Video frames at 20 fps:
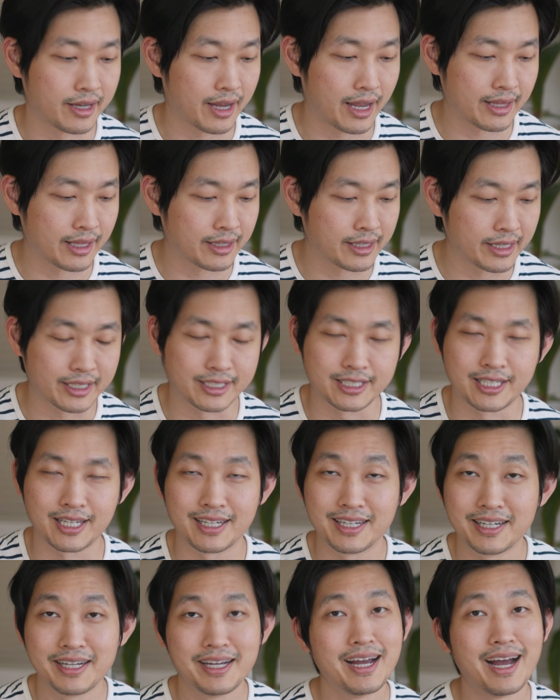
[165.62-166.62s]
Like, I, I think it's,
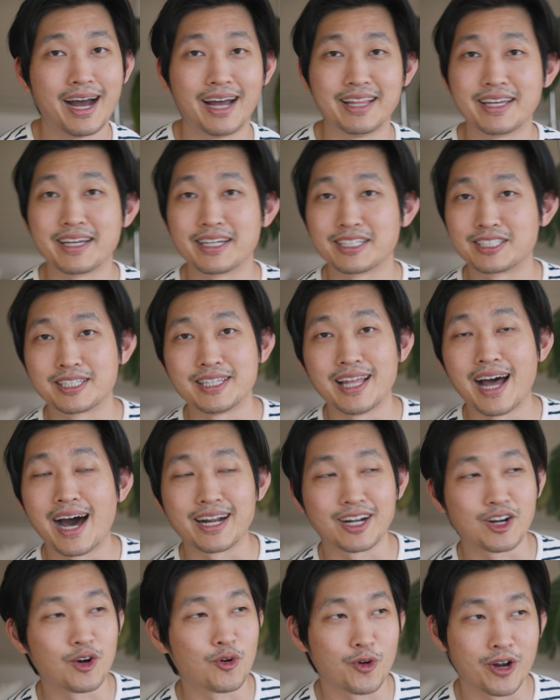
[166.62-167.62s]
I think it's
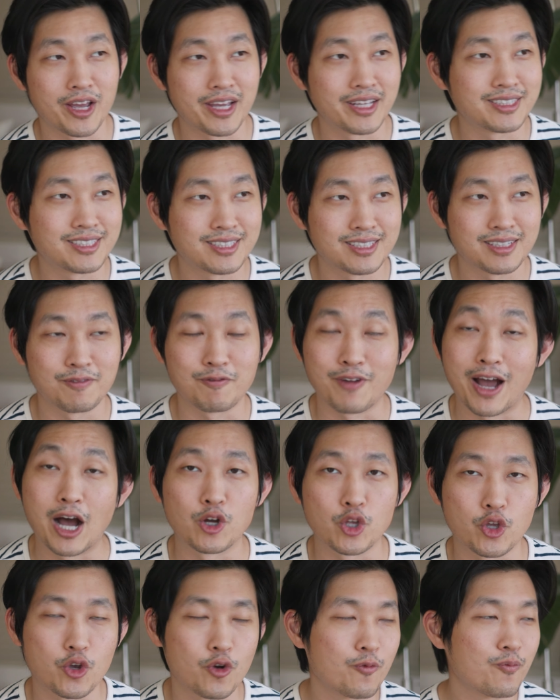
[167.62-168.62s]
not a great
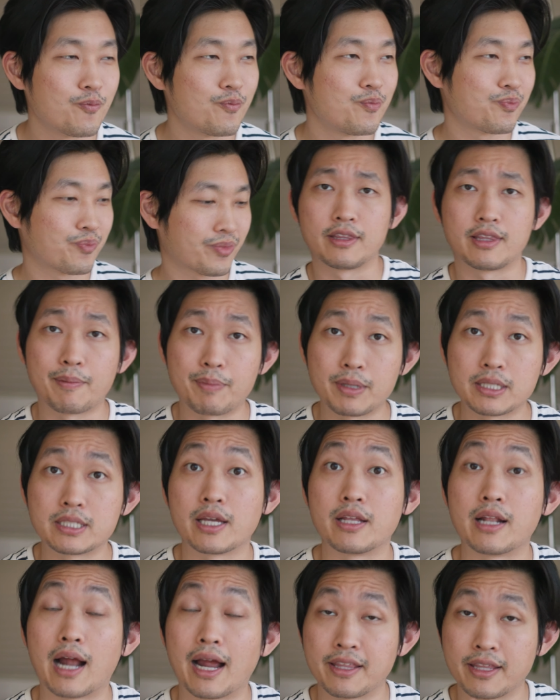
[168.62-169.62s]
value. That being
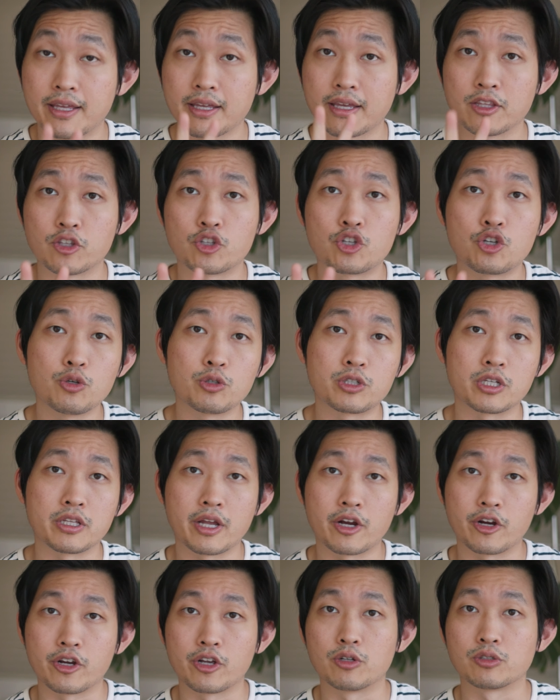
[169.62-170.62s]
said, I think in two
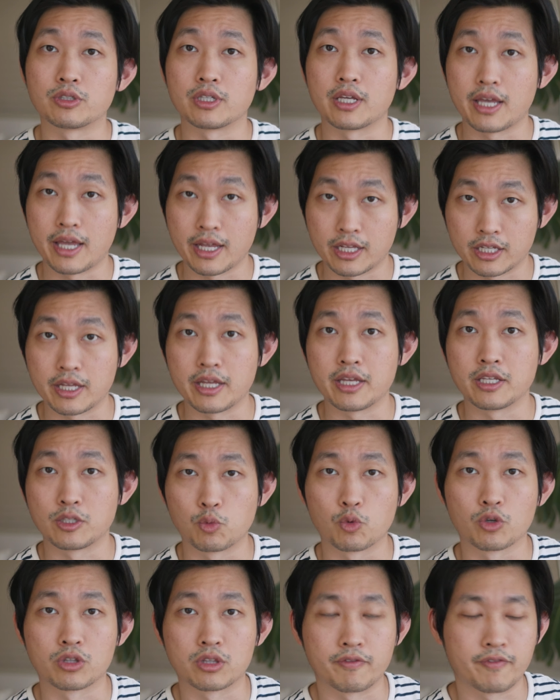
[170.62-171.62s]
scenarios, it
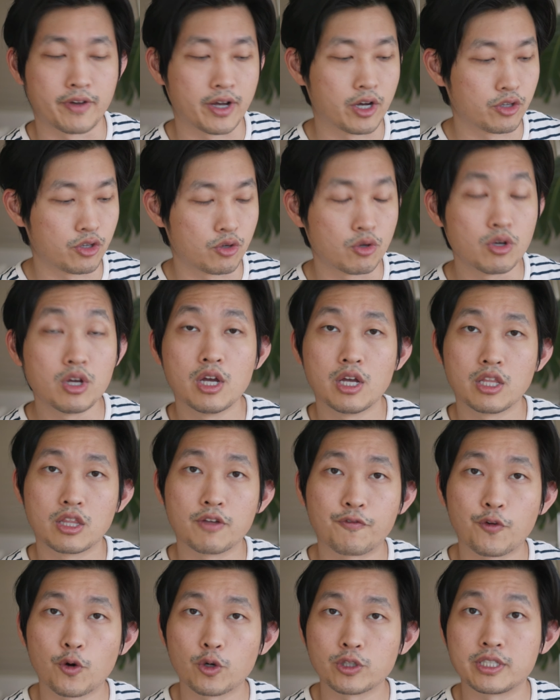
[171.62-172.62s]
is worth the value.
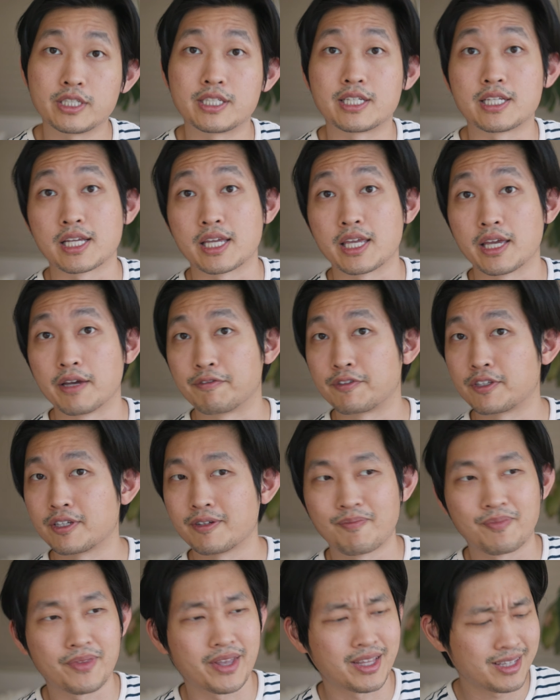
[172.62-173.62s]
The first, this is a gift.